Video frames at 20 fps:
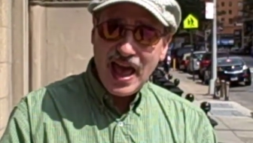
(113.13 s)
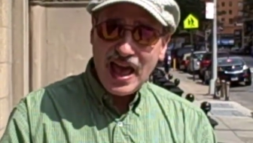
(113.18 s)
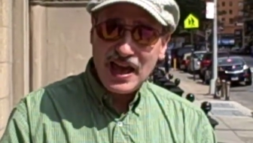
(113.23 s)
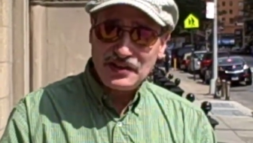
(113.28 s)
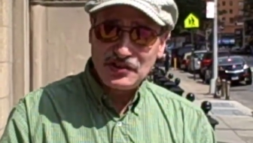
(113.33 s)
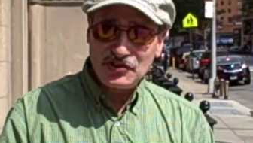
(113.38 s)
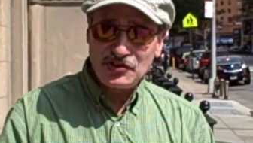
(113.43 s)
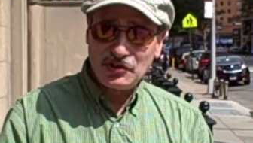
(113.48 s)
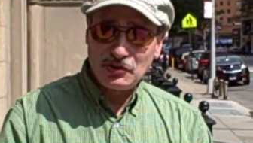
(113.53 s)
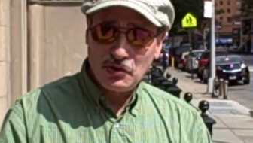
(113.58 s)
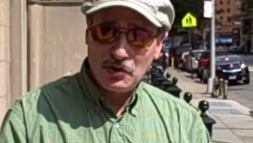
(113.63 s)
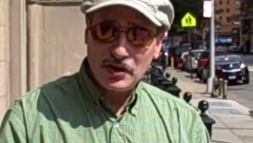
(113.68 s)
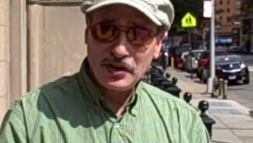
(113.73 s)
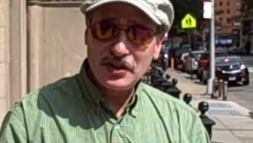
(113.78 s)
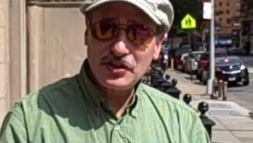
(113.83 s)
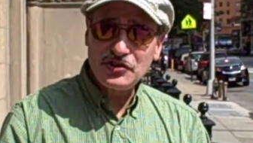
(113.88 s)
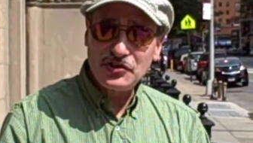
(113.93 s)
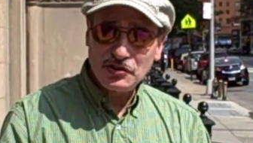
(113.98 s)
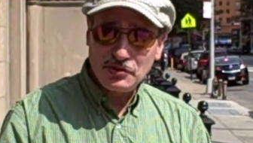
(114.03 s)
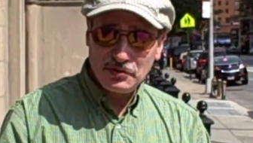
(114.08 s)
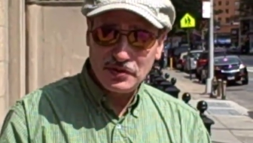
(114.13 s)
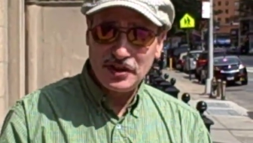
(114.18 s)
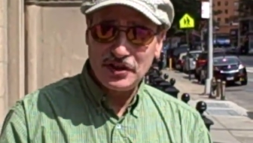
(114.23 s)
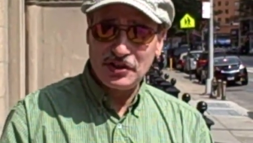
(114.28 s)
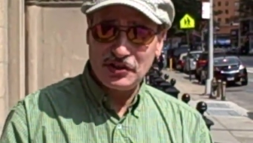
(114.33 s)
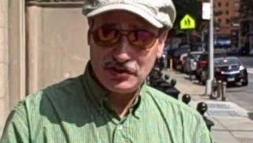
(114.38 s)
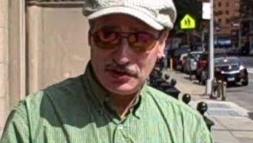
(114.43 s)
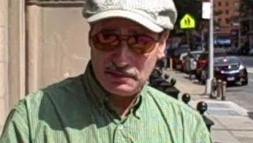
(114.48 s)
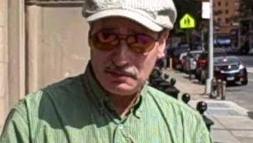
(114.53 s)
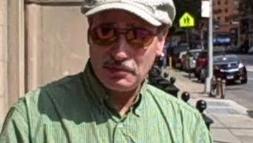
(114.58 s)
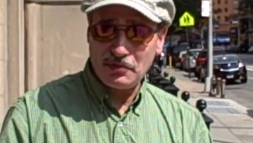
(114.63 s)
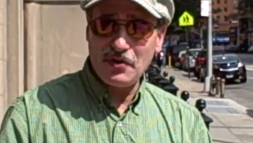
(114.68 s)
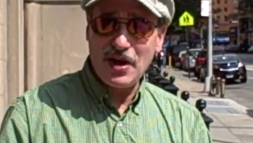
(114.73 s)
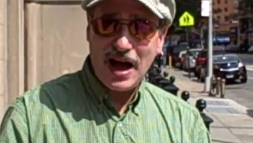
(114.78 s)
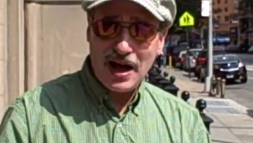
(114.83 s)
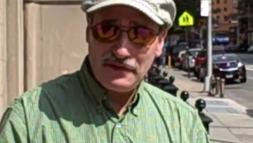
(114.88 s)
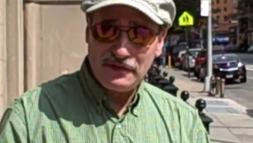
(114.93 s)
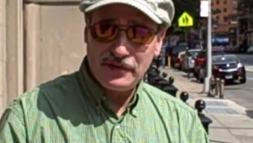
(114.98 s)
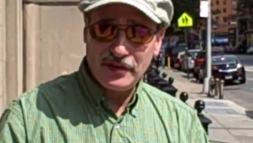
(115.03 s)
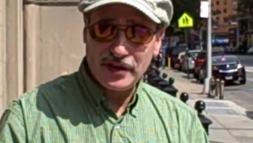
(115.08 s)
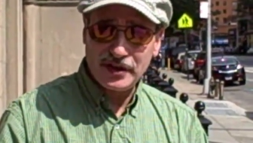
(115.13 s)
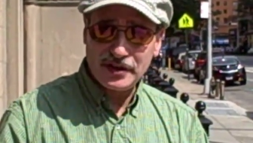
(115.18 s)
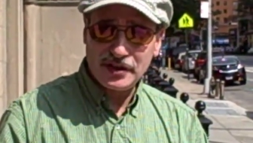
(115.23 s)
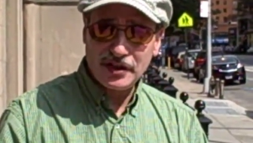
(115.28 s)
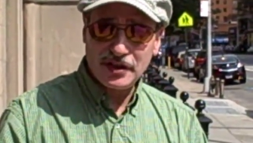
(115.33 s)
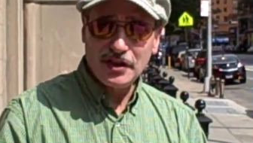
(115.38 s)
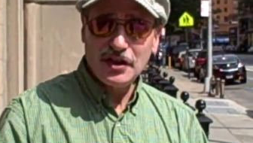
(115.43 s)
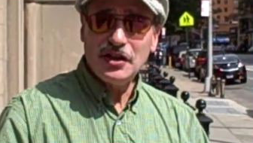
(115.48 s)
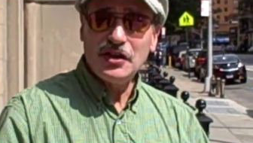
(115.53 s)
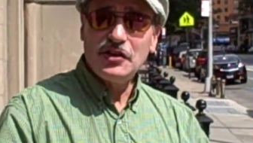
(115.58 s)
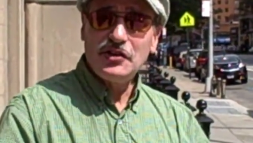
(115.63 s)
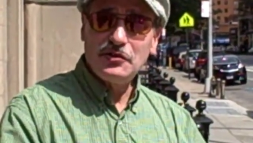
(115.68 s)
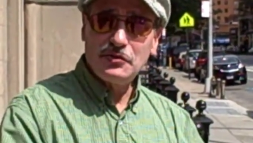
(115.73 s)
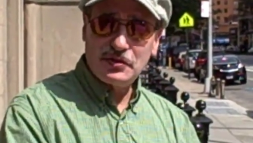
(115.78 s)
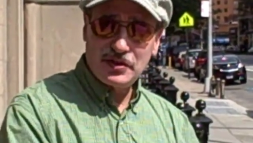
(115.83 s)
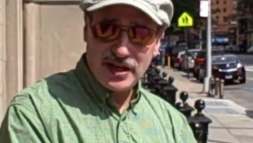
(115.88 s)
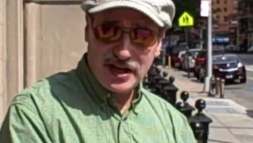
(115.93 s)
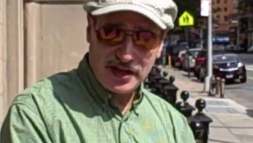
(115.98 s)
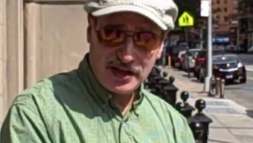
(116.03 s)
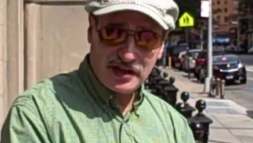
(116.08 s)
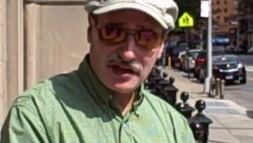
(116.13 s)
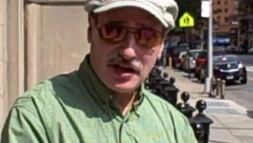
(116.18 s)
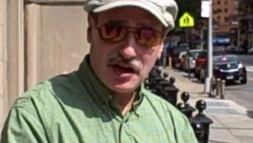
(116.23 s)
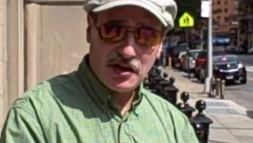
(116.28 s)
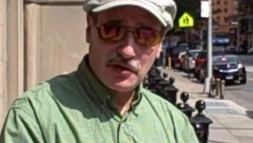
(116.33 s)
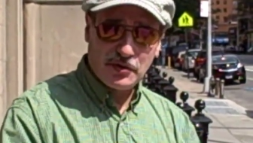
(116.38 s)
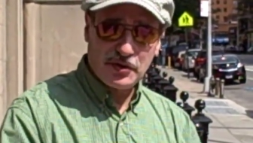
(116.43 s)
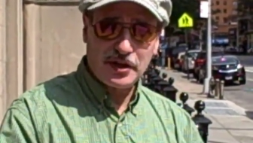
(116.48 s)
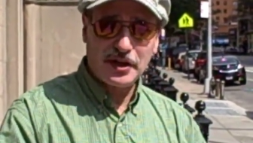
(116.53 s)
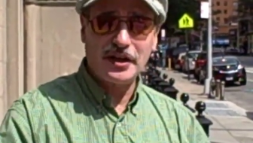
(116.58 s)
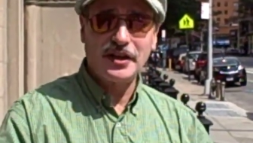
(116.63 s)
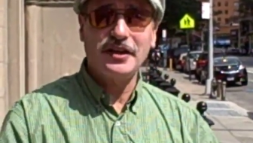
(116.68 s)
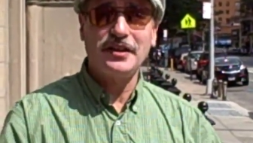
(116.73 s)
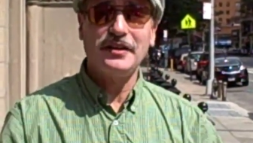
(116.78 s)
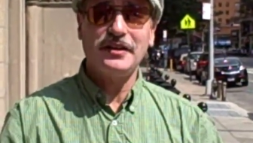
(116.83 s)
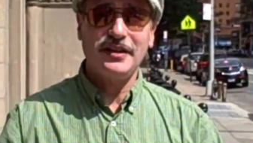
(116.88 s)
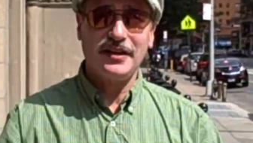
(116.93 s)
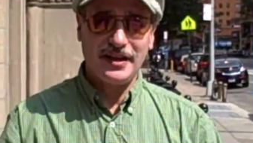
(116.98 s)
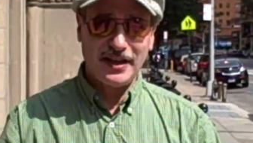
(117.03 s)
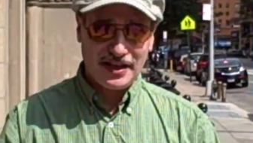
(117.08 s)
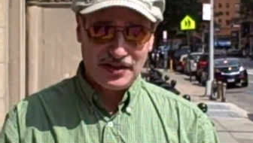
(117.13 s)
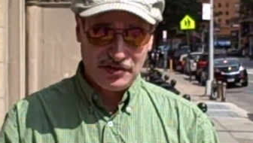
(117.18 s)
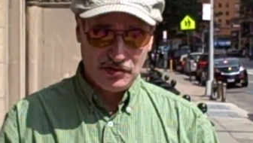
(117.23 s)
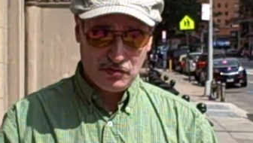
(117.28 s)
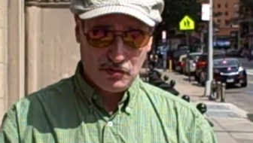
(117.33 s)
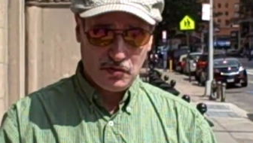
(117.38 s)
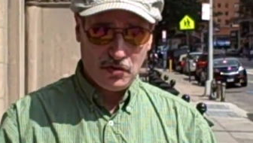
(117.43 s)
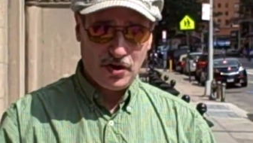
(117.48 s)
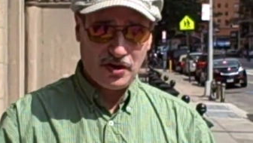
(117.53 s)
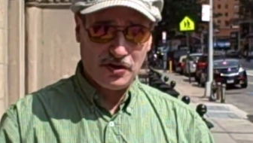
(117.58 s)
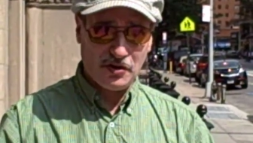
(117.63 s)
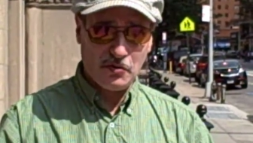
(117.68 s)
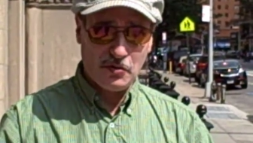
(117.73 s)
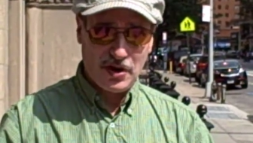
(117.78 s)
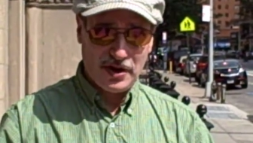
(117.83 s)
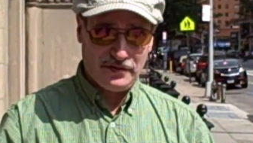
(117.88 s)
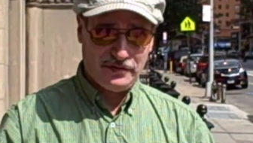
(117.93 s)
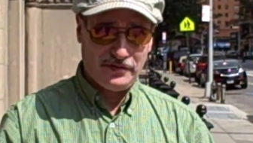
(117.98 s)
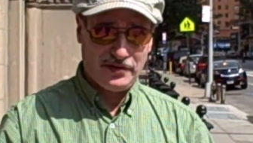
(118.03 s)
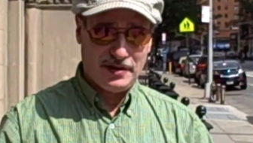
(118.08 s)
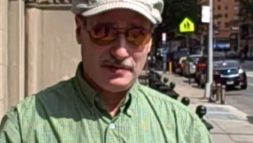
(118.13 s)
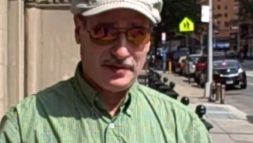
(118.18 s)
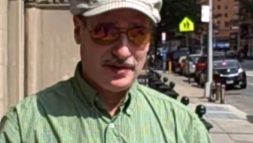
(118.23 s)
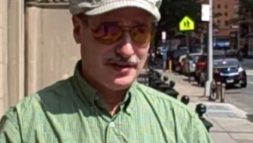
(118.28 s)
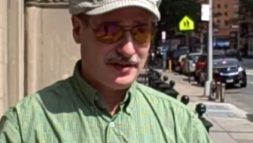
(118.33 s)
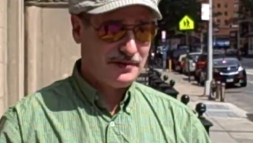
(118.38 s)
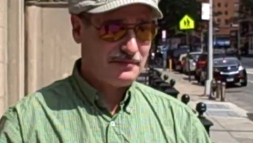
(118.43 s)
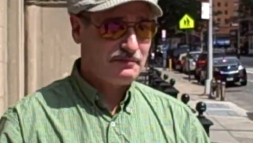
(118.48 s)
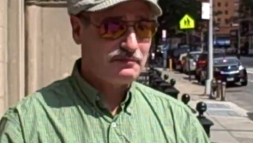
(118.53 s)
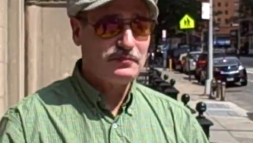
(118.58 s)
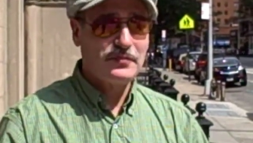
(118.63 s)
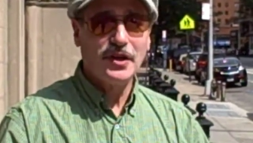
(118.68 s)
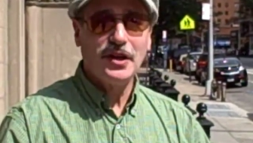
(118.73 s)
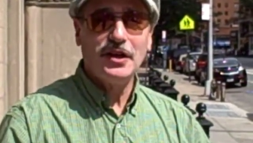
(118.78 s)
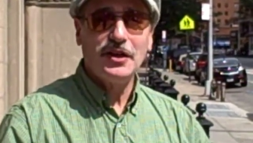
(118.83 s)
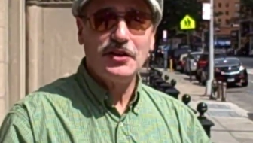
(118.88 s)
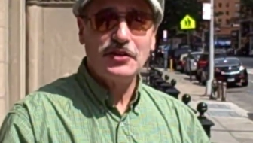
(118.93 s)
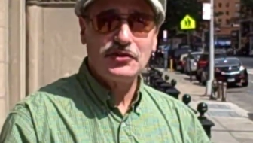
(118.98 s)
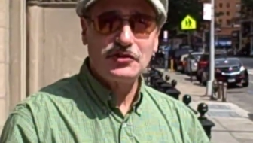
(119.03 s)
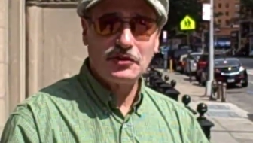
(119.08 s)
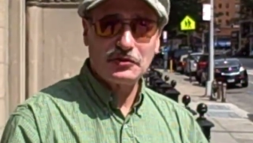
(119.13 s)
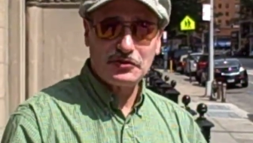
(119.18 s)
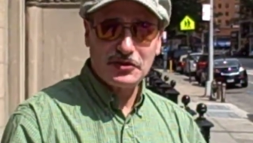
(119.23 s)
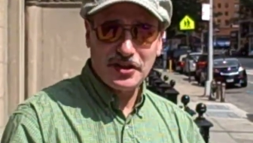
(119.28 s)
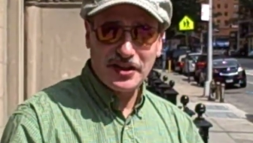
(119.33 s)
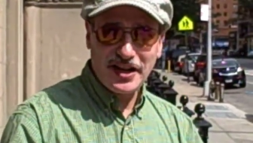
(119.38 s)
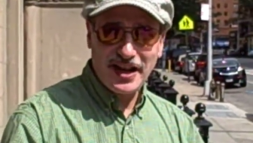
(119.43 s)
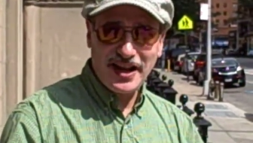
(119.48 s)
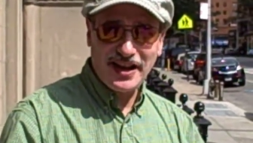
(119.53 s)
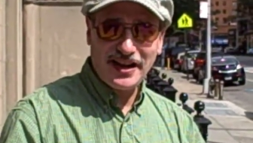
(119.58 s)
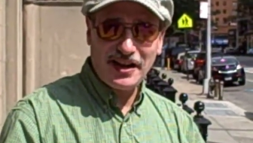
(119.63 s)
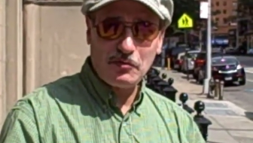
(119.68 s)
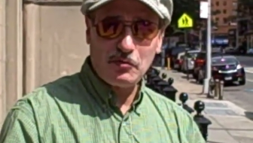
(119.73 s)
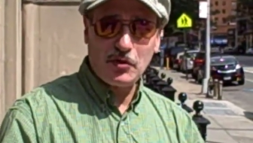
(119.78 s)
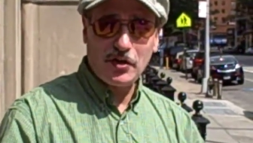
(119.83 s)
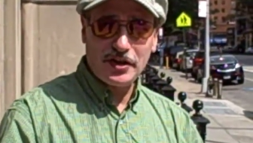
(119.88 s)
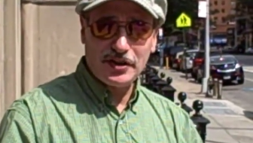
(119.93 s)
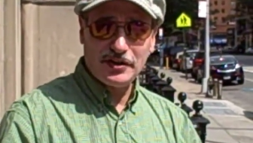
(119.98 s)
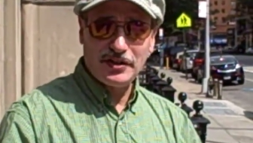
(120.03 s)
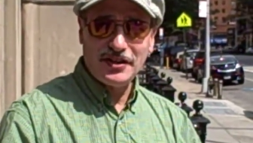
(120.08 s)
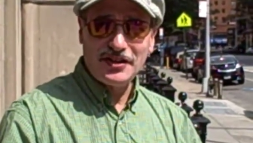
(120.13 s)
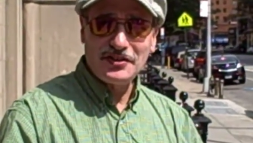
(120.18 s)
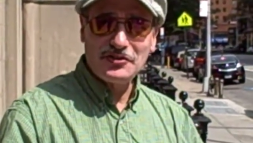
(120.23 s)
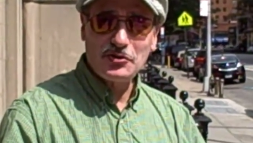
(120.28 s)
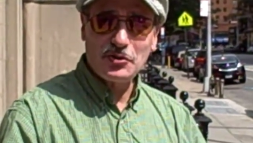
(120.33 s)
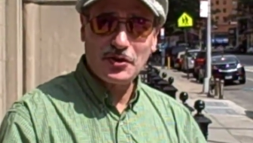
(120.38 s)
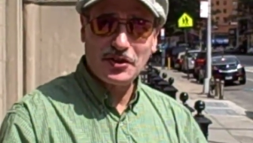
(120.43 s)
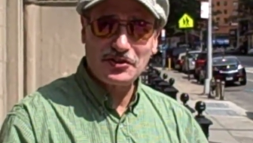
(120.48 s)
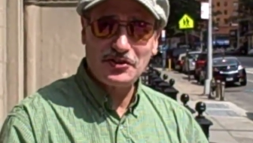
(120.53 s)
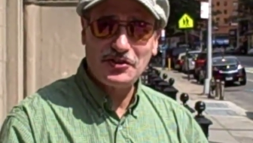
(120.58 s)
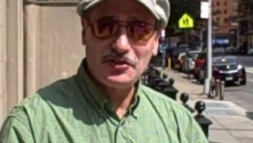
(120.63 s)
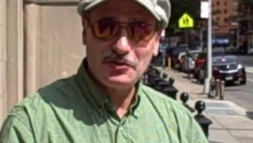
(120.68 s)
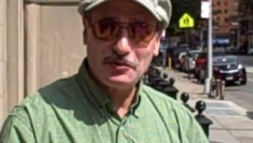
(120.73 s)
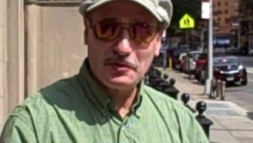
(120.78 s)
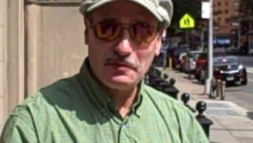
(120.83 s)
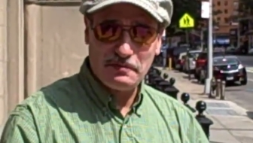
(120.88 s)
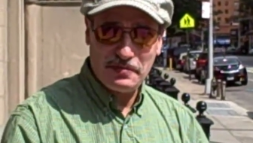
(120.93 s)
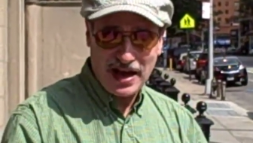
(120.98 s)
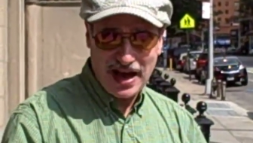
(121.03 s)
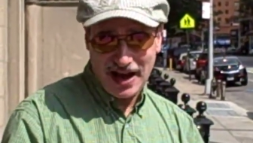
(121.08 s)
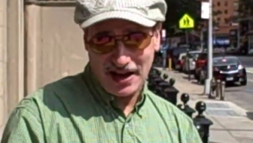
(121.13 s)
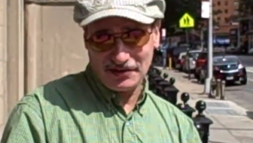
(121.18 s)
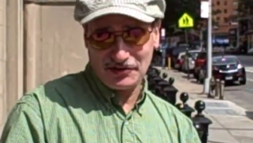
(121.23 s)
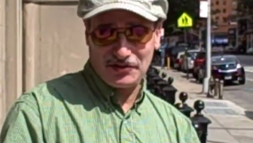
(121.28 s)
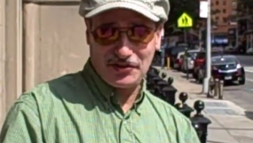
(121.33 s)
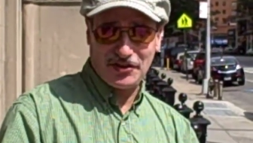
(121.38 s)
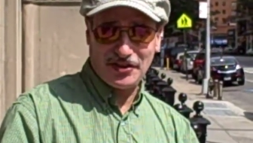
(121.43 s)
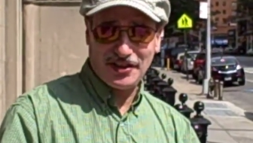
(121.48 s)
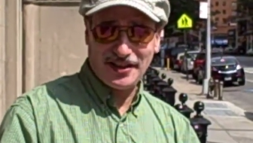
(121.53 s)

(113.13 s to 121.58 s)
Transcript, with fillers: And as long as you're in a good profit, you get it going and you walk away from it. So today I want to talk to you about